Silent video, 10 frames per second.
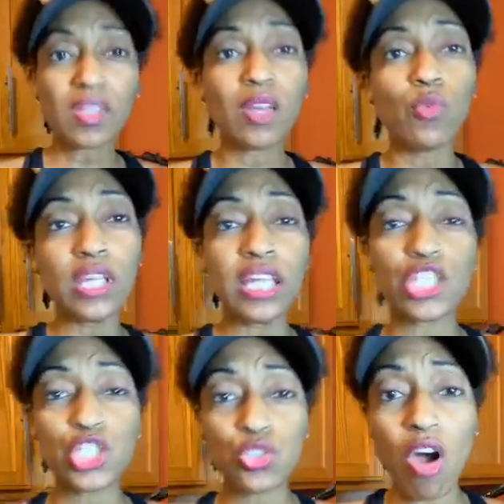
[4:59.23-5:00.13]
we get
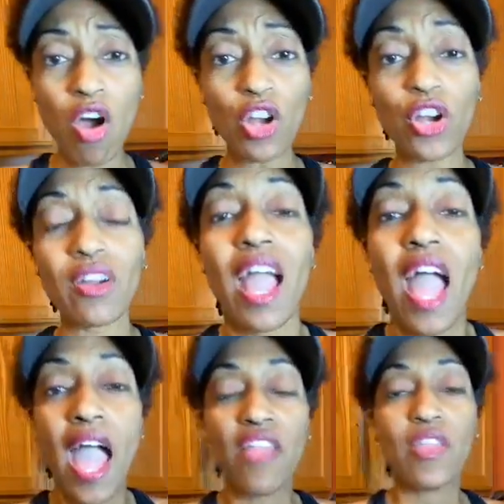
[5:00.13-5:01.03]
stronger,
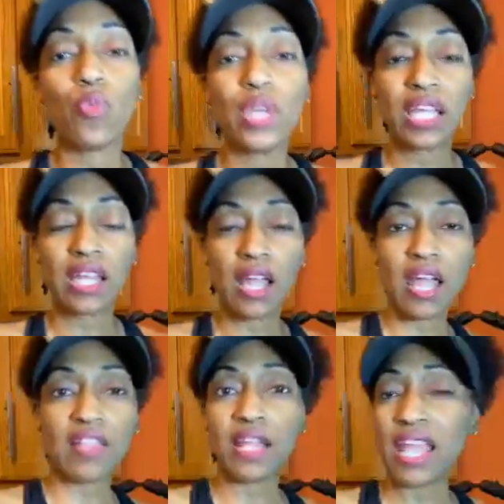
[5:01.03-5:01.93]
and then we can,
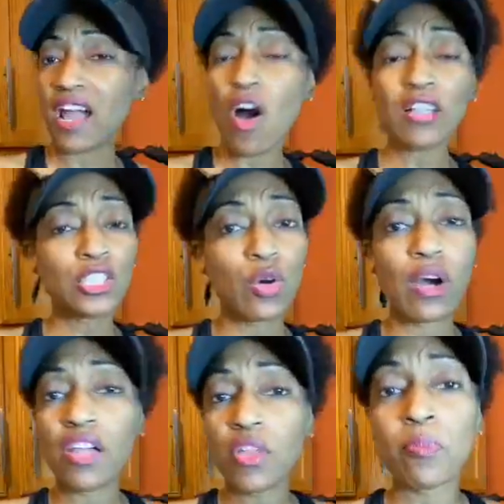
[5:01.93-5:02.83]
and also
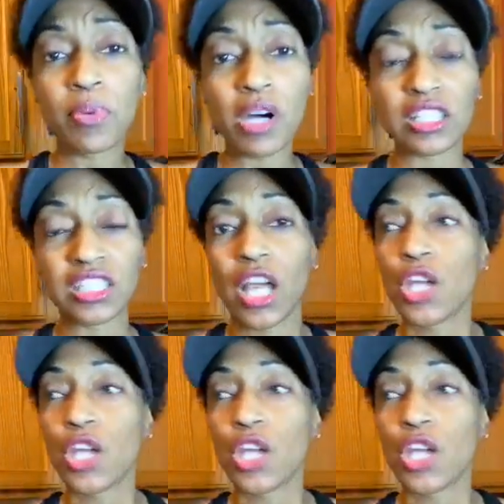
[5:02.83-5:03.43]
other books,